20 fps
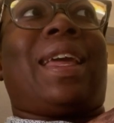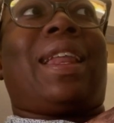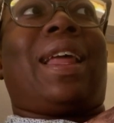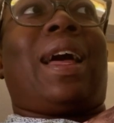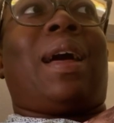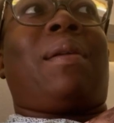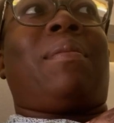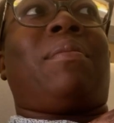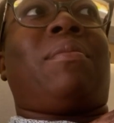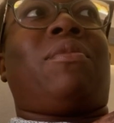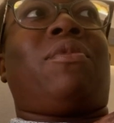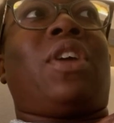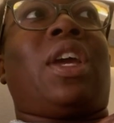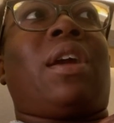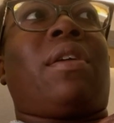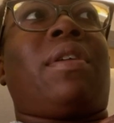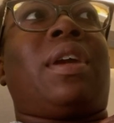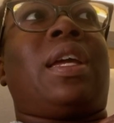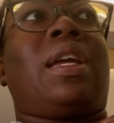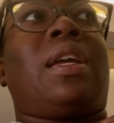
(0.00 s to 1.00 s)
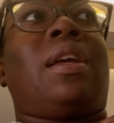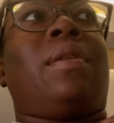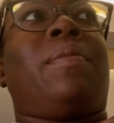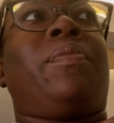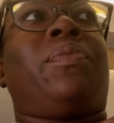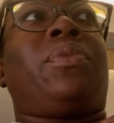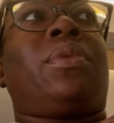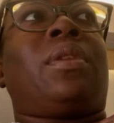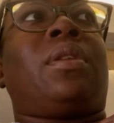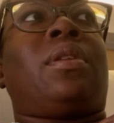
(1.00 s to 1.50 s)
And I'm very
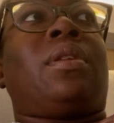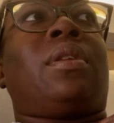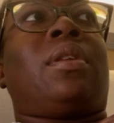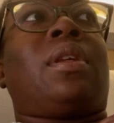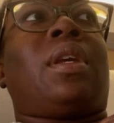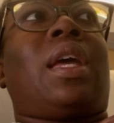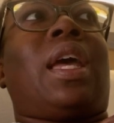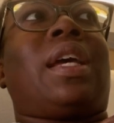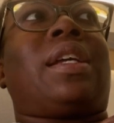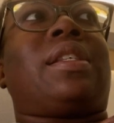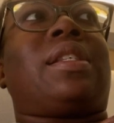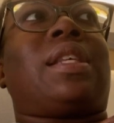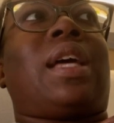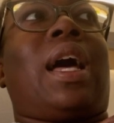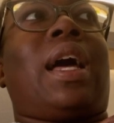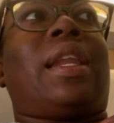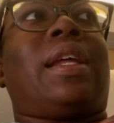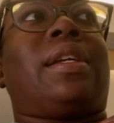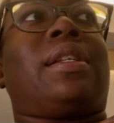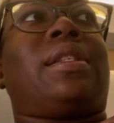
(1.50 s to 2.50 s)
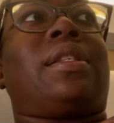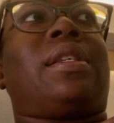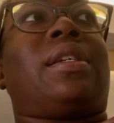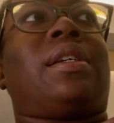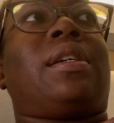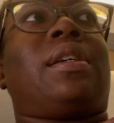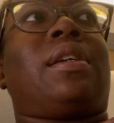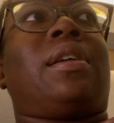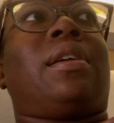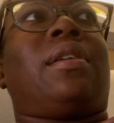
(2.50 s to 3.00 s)
excited
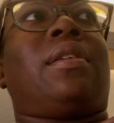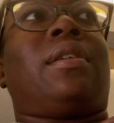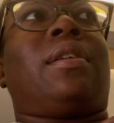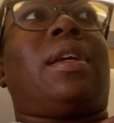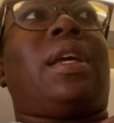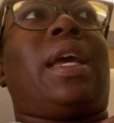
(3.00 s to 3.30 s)
to